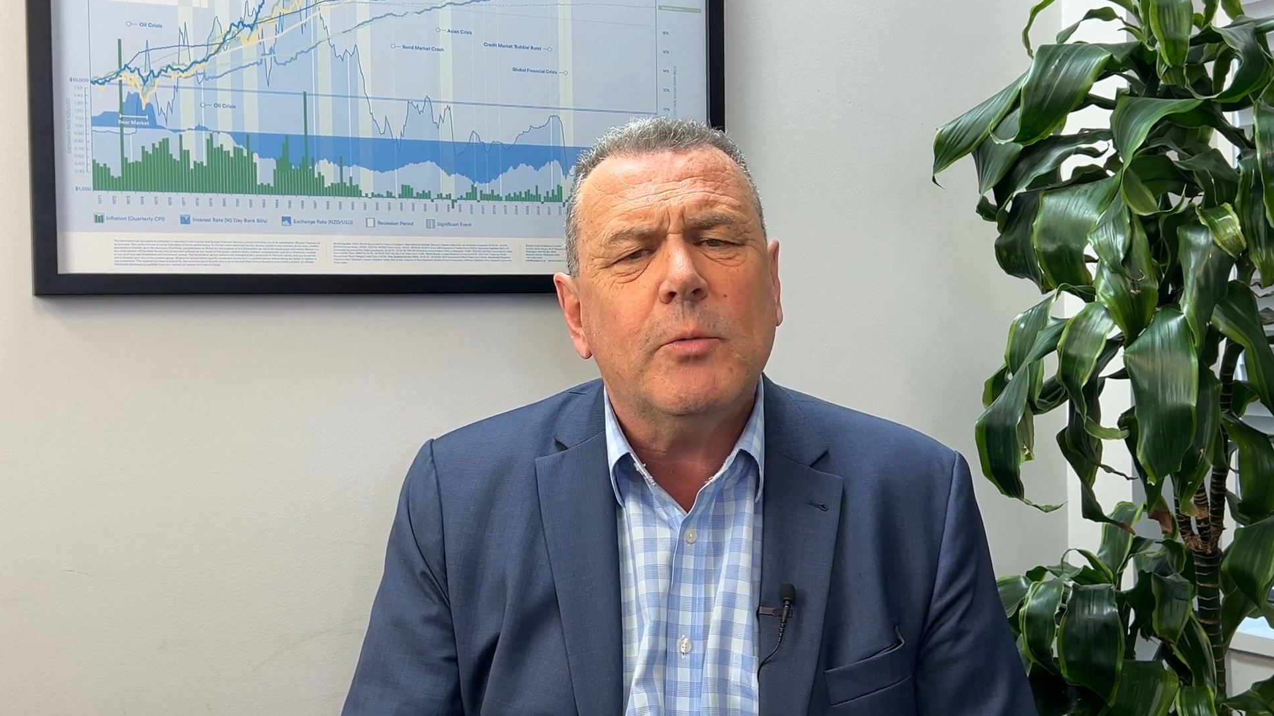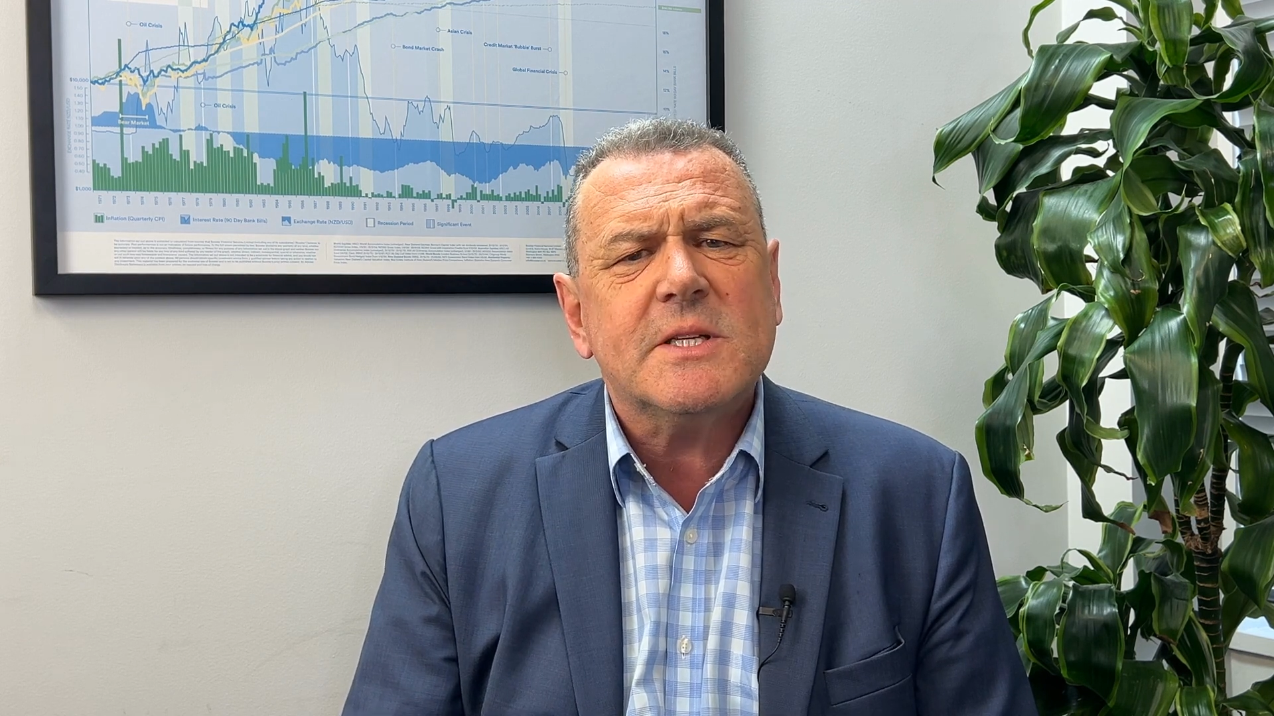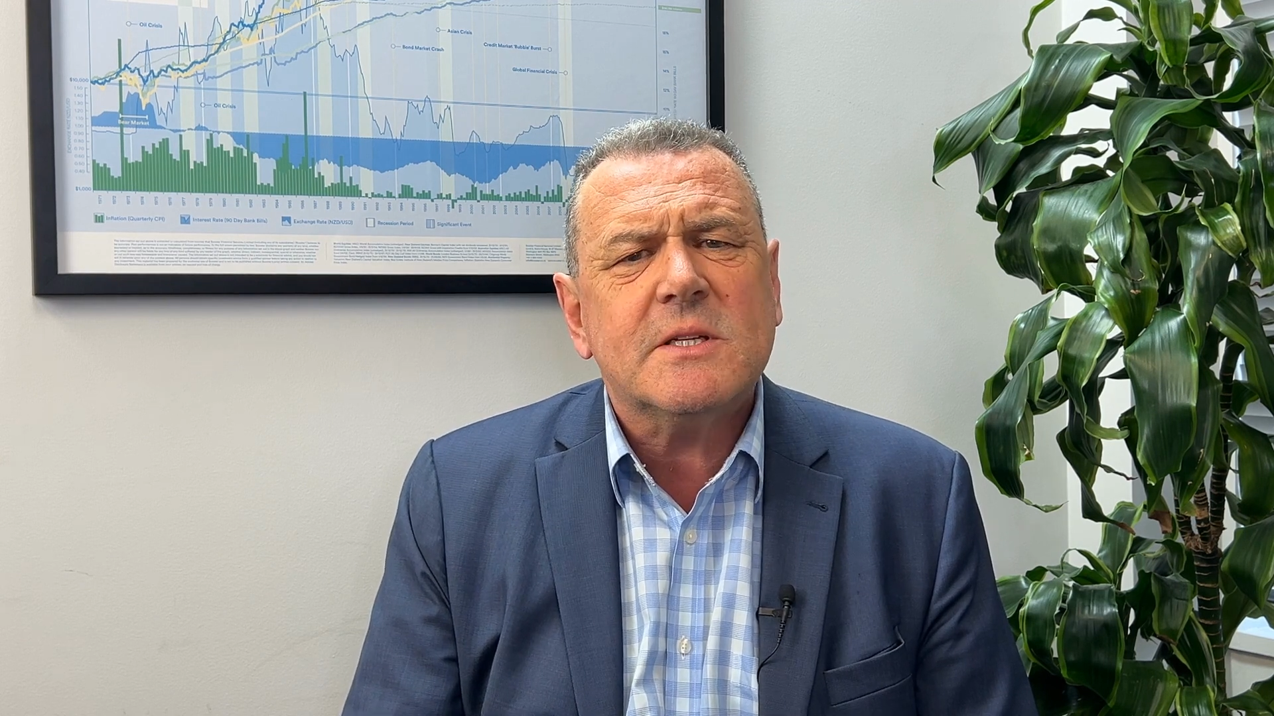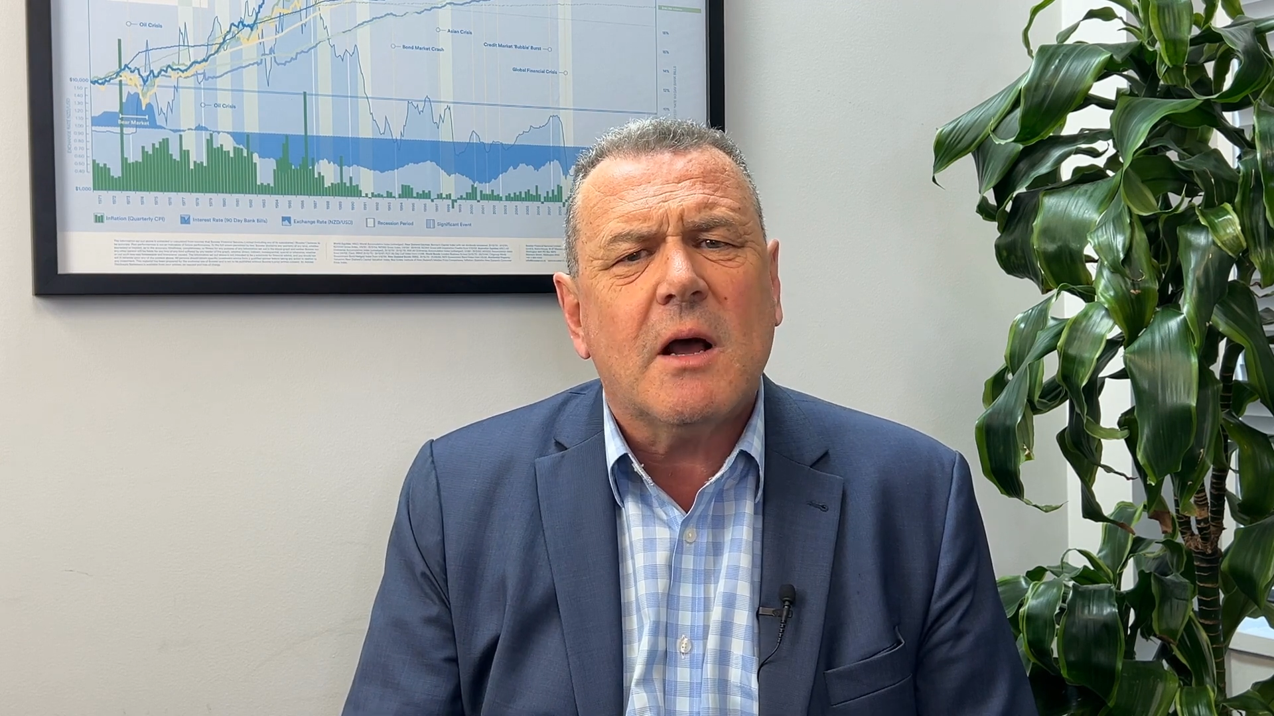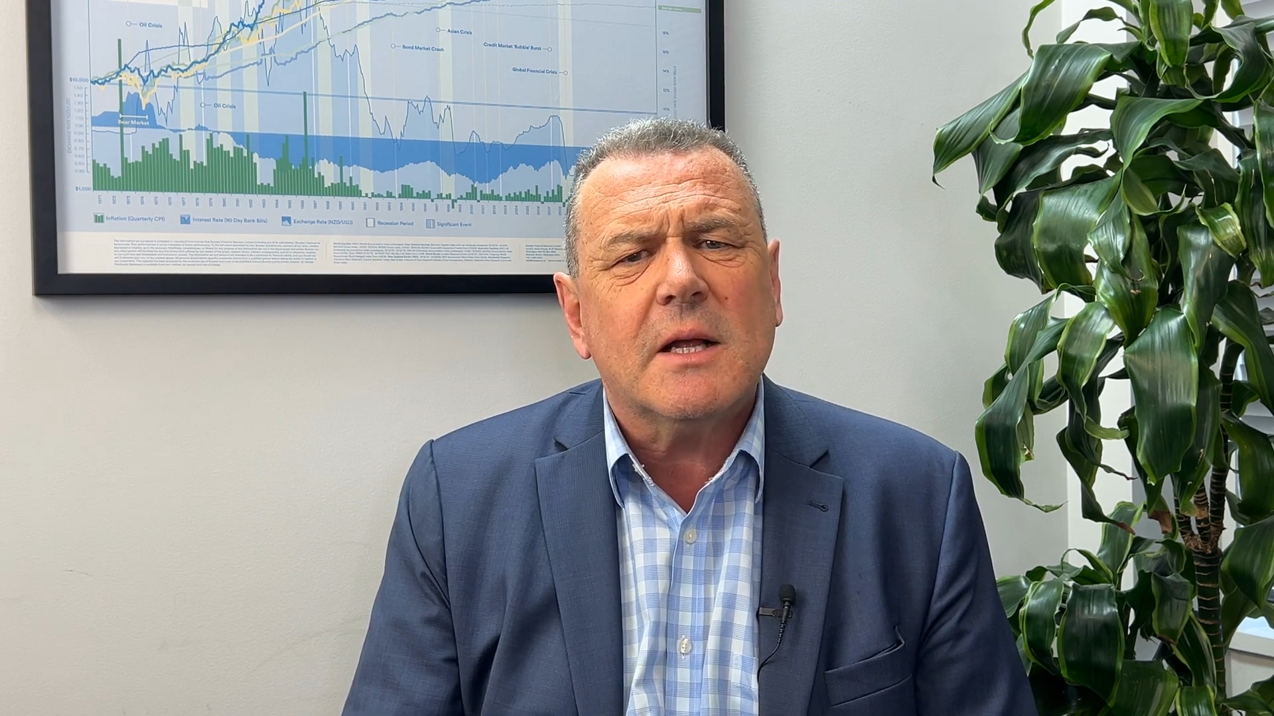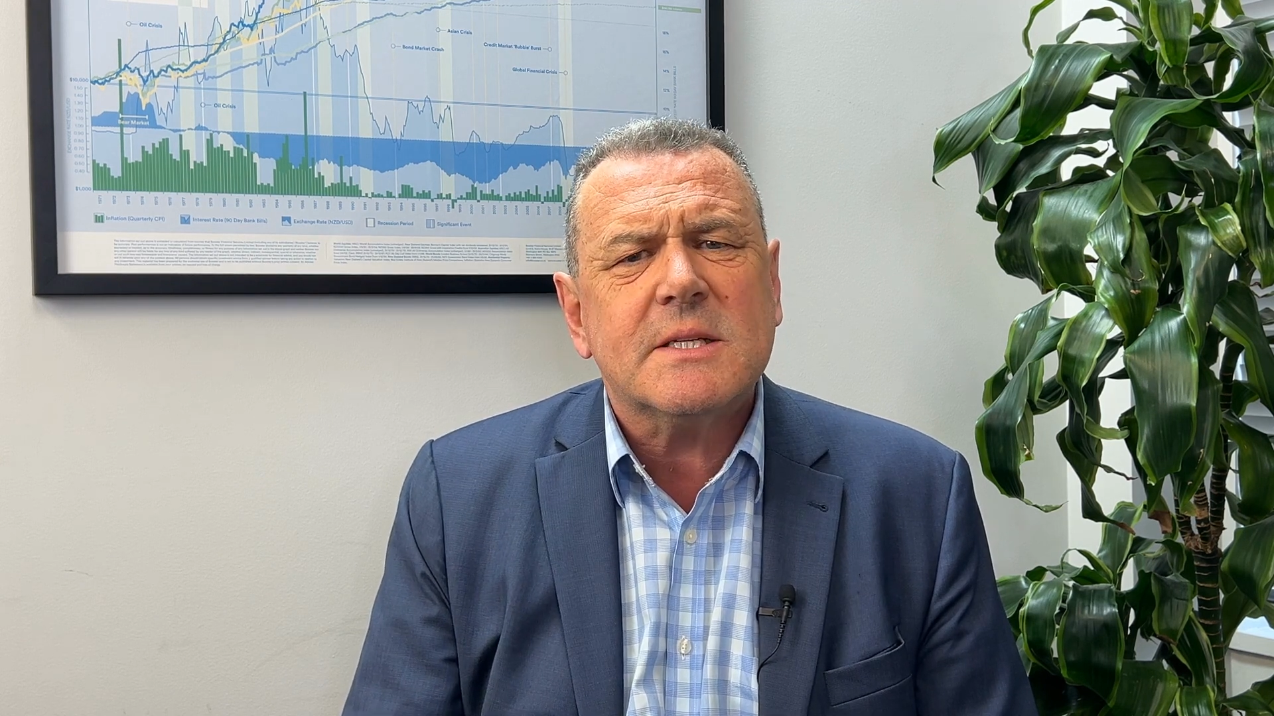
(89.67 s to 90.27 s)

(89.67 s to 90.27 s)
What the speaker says: we start